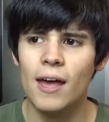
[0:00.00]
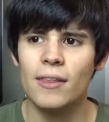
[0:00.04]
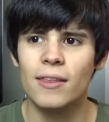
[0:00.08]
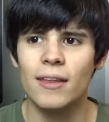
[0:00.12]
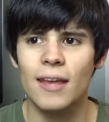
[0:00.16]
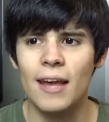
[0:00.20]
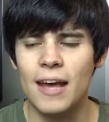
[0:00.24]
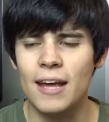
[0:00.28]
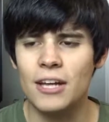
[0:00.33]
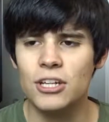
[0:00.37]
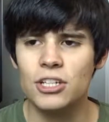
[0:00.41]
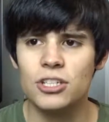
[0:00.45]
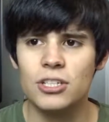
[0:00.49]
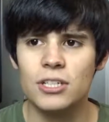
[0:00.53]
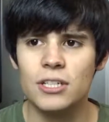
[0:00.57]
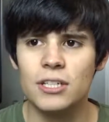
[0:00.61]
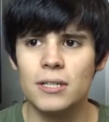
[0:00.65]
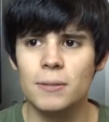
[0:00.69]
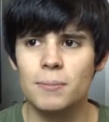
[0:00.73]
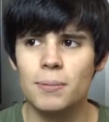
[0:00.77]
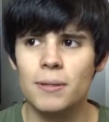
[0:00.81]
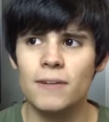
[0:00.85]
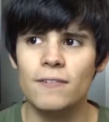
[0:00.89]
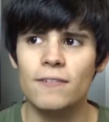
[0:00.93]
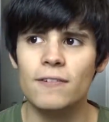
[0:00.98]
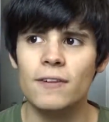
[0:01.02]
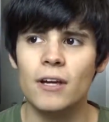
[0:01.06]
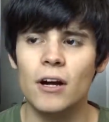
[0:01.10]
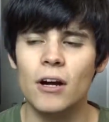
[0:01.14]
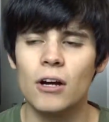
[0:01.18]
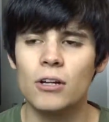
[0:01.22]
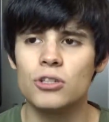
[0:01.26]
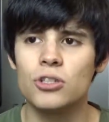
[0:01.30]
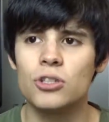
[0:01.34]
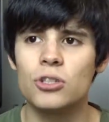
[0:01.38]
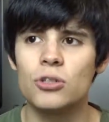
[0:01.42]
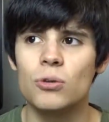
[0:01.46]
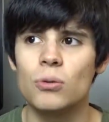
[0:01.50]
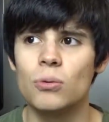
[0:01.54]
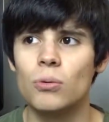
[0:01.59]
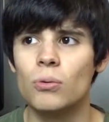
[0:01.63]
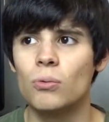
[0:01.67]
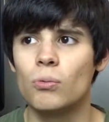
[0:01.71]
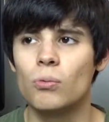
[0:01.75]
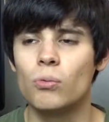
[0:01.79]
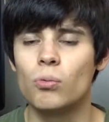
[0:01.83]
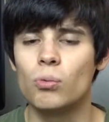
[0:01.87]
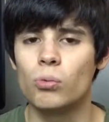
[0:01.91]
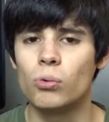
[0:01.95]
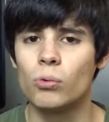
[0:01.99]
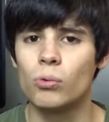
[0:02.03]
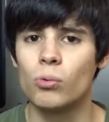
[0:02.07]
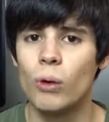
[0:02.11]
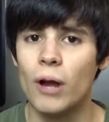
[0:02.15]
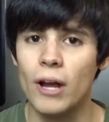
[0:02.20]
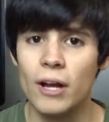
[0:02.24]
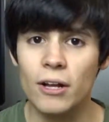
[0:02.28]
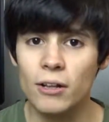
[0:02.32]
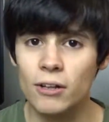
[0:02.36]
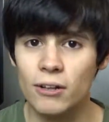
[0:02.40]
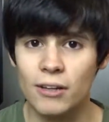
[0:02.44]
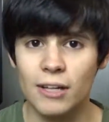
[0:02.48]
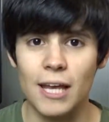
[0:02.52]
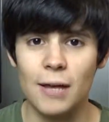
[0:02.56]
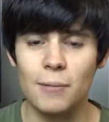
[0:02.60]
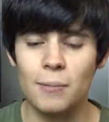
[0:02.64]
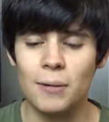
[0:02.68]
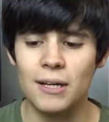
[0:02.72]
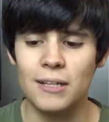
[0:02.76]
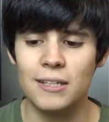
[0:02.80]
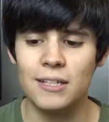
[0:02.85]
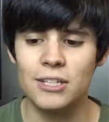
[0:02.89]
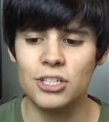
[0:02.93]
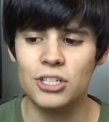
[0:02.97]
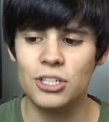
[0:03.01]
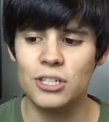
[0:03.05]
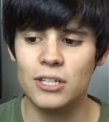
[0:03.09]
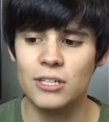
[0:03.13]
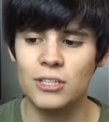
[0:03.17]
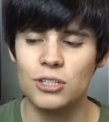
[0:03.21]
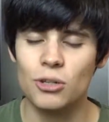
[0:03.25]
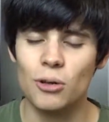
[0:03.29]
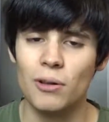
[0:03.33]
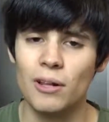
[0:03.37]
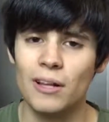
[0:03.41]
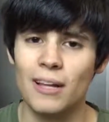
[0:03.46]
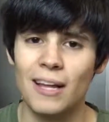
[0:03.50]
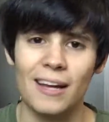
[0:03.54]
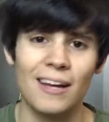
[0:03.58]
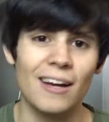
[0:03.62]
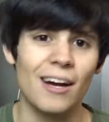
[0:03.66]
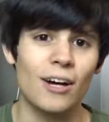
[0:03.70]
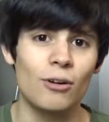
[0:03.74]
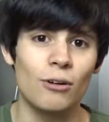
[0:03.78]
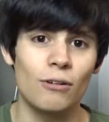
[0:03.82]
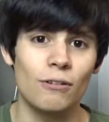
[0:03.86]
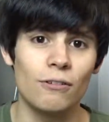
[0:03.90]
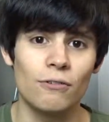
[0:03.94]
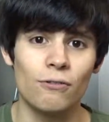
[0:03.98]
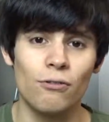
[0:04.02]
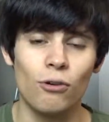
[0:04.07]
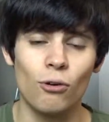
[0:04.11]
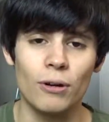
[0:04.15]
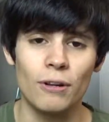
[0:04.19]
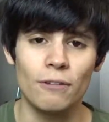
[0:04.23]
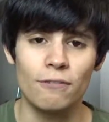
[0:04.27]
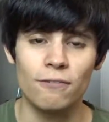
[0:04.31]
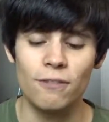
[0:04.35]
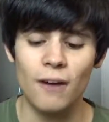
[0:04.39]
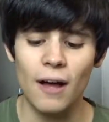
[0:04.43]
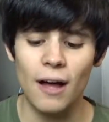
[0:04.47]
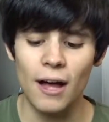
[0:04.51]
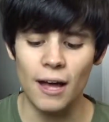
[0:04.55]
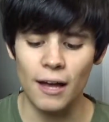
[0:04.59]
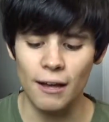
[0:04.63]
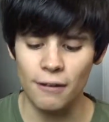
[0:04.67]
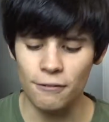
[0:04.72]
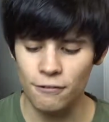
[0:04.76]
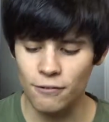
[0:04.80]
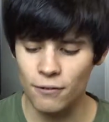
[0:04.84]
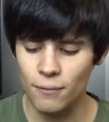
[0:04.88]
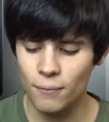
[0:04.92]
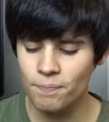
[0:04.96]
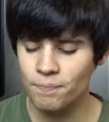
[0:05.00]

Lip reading: The HD PVR2 regular Gaming Edition is only like $145.